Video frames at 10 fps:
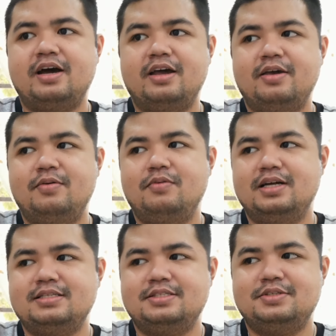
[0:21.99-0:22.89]
I
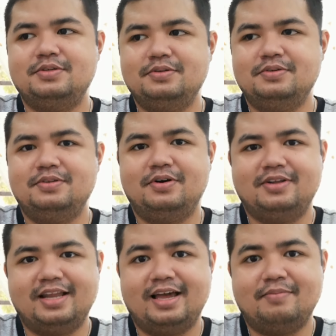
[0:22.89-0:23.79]
wanted to
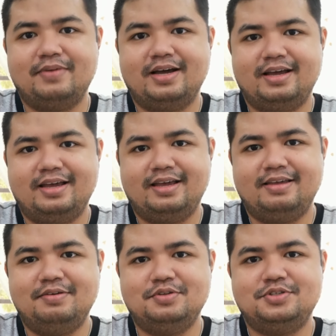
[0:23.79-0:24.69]
look like
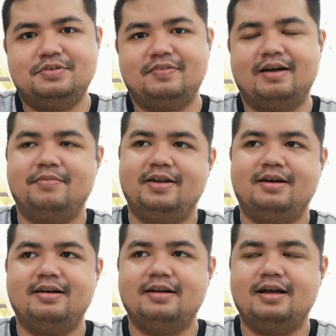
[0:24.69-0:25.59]
my YouTube
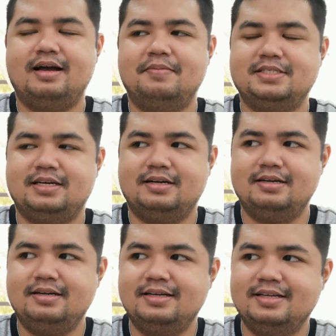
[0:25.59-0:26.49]

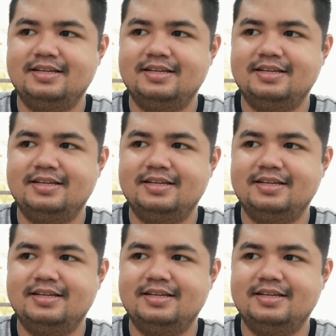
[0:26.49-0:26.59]
avatar.